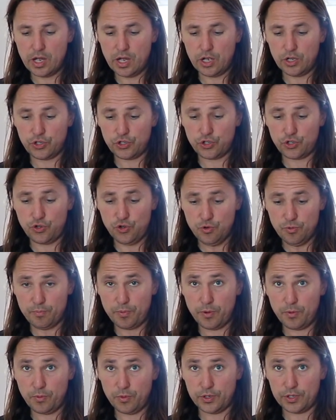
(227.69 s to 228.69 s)
a soup
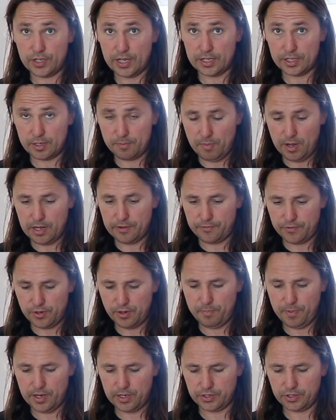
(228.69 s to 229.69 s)
which is actually made from
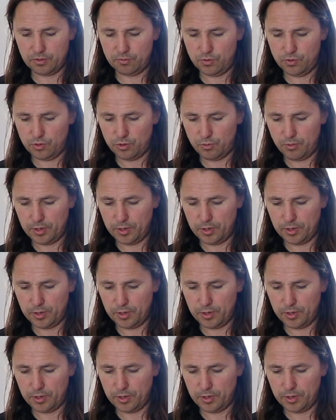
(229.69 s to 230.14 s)
the pasta water.